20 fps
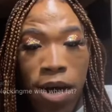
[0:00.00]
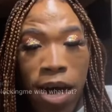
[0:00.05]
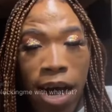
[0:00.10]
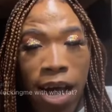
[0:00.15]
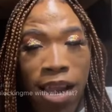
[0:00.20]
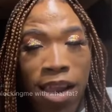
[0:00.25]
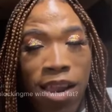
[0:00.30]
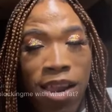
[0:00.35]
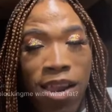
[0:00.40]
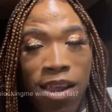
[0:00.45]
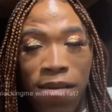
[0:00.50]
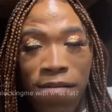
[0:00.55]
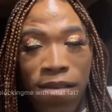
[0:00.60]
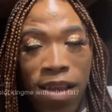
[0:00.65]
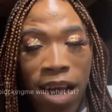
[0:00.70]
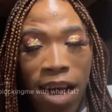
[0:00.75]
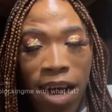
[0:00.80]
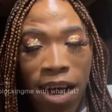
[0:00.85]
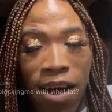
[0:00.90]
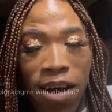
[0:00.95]
I love
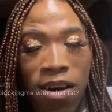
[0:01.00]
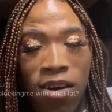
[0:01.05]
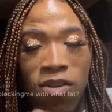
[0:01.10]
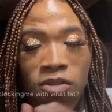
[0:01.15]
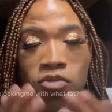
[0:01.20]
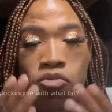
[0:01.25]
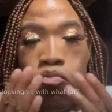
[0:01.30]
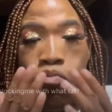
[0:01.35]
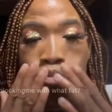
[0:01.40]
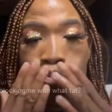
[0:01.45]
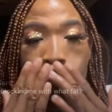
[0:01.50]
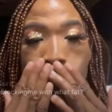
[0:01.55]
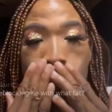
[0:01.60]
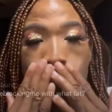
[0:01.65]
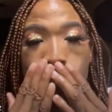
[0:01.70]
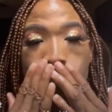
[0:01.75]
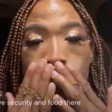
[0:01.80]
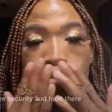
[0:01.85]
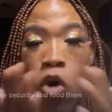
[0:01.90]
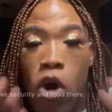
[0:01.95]
y'all.
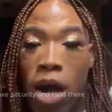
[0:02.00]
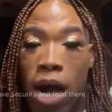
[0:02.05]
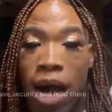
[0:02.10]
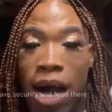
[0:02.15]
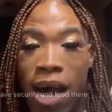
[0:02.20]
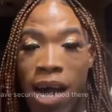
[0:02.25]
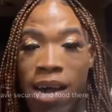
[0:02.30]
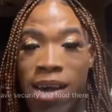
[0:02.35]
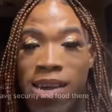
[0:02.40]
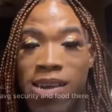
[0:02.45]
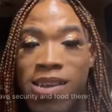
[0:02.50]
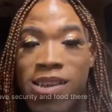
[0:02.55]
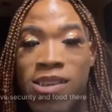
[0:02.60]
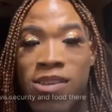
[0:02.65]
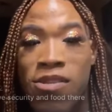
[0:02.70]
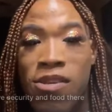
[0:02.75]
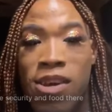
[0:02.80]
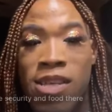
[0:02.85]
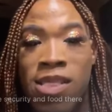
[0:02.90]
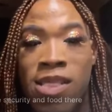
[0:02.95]
Mwah. You
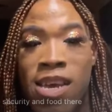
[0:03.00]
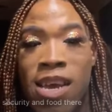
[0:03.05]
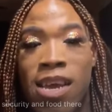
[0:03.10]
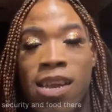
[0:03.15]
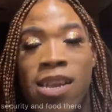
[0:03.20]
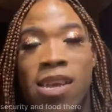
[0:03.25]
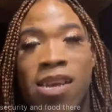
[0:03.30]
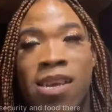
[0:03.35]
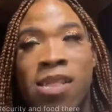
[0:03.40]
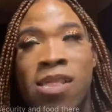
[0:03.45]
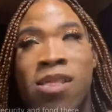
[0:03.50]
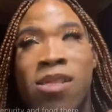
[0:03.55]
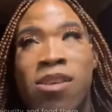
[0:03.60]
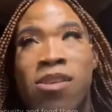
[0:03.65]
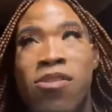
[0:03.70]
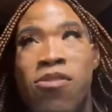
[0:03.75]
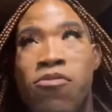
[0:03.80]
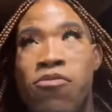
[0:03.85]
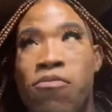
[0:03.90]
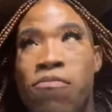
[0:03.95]
know what I'm saying? It's the
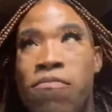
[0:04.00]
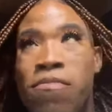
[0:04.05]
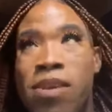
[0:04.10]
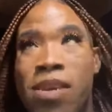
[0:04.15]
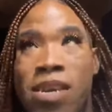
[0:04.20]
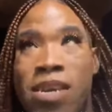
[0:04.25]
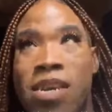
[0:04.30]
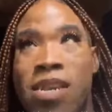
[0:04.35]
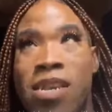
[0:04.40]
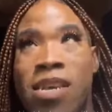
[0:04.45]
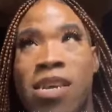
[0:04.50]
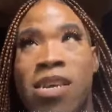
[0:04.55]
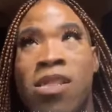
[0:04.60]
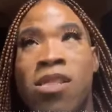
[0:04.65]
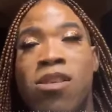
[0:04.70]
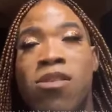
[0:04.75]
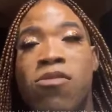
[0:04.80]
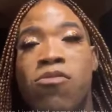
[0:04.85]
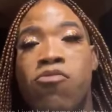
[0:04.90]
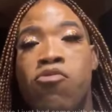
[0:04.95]
new me. It's
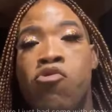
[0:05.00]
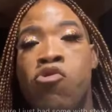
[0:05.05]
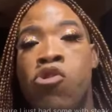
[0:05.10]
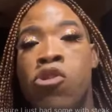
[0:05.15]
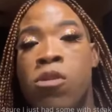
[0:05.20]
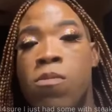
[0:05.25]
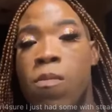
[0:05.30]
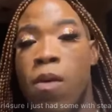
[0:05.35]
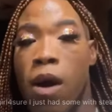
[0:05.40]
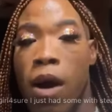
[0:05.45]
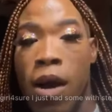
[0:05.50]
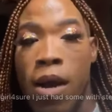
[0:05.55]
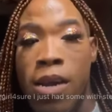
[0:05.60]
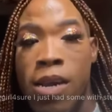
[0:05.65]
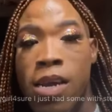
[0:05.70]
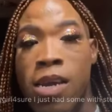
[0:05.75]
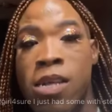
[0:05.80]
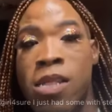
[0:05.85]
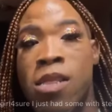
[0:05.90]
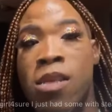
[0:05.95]
the new Shamar.
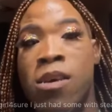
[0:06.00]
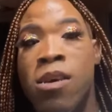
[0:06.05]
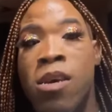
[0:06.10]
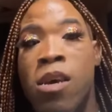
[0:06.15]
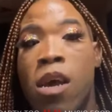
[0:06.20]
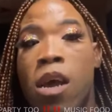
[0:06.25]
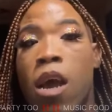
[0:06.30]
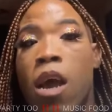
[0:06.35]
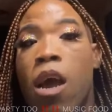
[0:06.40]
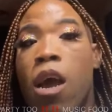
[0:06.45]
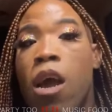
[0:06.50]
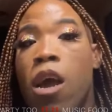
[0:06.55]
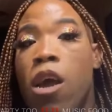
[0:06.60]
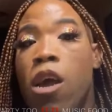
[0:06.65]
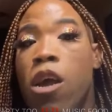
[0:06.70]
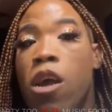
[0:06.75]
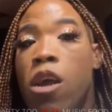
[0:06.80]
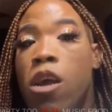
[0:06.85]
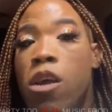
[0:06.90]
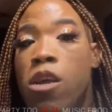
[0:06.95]
It's the,
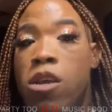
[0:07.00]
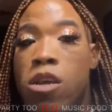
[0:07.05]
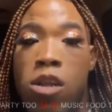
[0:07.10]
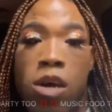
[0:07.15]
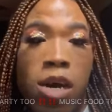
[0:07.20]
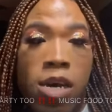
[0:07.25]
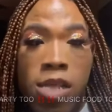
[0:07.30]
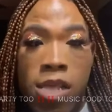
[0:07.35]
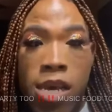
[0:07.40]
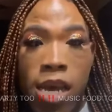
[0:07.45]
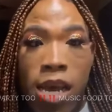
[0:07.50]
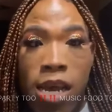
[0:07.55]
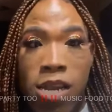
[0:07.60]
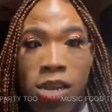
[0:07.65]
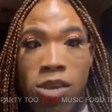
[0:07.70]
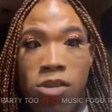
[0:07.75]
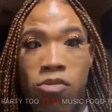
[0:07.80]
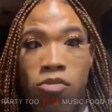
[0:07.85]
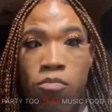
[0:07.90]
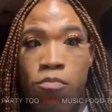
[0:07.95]
you know what I'm saying? The
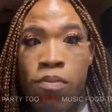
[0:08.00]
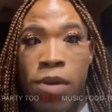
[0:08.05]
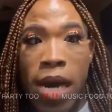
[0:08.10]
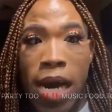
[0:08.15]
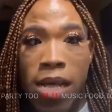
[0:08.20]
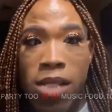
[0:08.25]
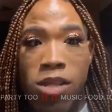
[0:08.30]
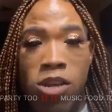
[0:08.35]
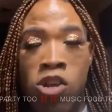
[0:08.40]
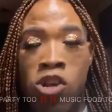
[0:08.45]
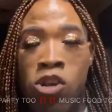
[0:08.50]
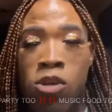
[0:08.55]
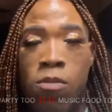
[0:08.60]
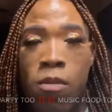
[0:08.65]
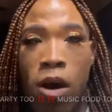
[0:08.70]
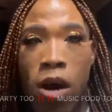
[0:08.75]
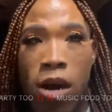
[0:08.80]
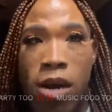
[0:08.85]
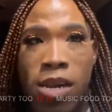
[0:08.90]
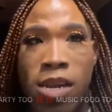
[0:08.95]
new positive
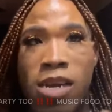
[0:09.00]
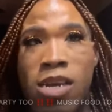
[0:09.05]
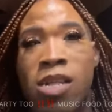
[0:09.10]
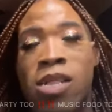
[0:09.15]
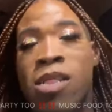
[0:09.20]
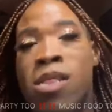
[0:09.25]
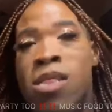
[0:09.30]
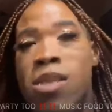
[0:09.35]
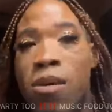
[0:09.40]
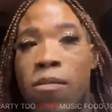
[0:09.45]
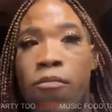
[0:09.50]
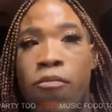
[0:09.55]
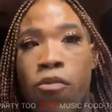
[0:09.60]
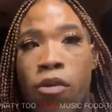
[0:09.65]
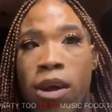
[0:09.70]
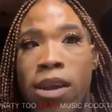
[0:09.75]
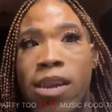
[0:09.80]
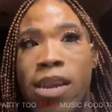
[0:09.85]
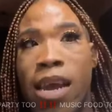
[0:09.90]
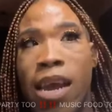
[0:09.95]
Shamar. It's
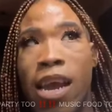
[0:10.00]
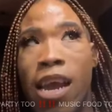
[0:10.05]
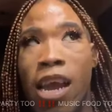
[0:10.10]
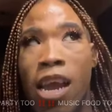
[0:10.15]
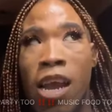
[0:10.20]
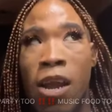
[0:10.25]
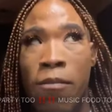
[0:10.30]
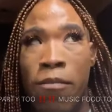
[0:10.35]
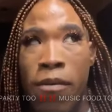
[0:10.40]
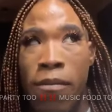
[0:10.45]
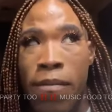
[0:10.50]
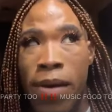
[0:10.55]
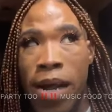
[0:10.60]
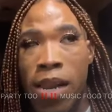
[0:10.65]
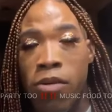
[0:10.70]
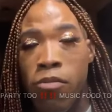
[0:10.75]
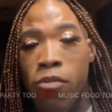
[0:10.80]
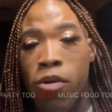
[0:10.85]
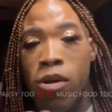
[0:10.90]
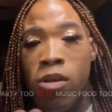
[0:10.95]
someone that
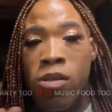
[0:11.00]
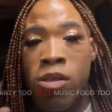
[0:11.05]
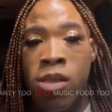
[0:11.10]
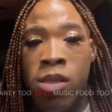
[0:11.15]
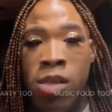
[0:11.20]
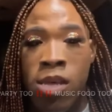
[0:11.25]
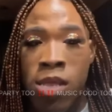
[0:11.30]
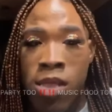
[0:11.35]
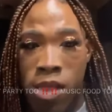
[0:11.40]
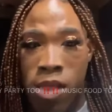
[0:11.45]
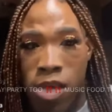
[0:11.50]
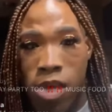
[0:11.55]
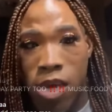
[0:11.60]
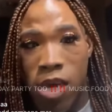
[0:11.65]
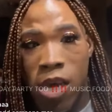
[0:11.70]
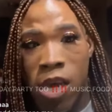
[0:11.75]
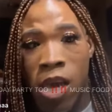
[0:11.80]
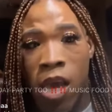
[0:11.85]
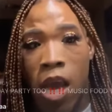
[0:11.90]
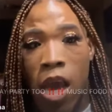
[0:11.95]
everybody wants to
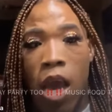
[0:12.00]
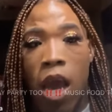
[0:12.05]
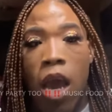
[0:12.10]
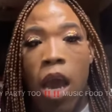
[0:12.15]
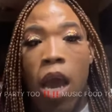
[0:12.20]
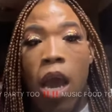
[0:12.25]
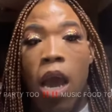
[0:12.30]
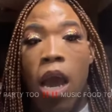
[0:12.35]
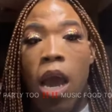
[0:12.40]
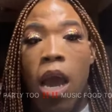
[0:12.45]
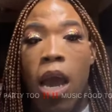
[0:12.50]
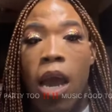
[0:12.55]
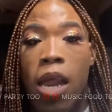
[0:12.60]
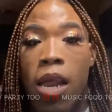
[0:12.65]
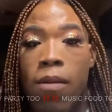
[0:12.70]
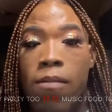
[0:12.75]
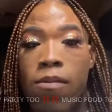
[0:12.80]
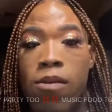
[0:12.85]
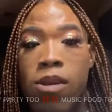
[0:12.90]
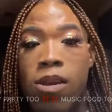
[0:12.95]
see. And
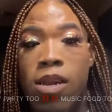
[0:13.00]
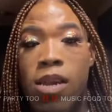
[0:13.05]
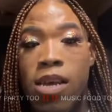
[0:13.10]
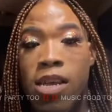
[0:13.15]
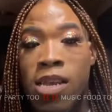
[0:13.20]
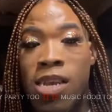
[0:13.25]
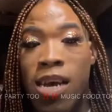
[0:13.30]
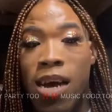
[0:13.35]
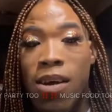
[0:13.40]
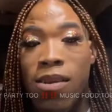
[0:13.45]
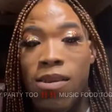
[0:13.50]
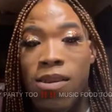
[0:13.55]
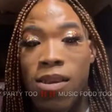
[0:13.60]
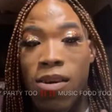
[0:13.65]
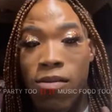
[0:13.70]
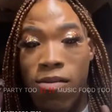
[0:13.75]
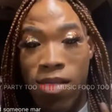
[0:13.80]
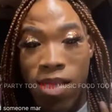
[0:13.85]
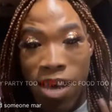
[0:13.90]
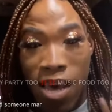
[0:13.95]
I'm going to let y'all
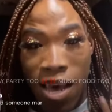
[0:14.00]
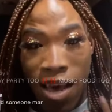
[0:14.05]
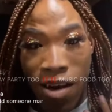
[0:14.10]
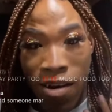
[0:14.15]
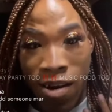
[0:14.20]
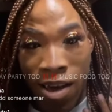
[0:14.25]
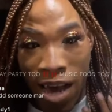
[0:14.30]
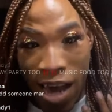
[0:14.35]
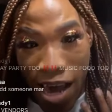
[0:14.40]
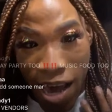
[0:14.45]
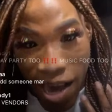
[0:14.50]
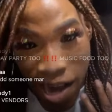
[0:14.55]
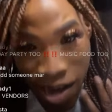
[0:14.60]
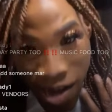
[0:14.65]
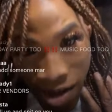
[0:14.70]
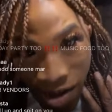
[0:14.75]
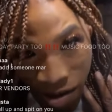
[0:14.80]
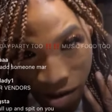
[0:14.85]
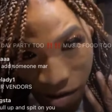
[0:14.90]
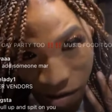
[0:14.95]
know that, okay?